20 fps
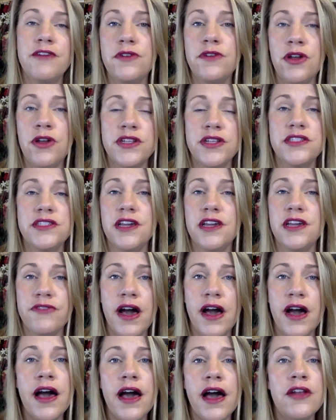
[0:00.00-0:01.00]
known as
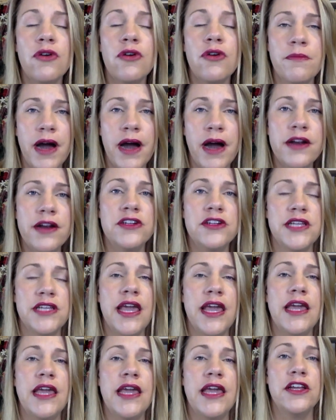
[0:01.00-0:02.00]
Yavan or modern
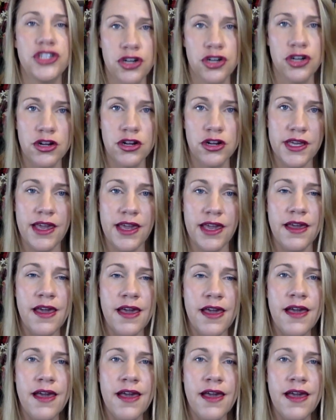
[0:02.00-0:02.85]
day Turkey.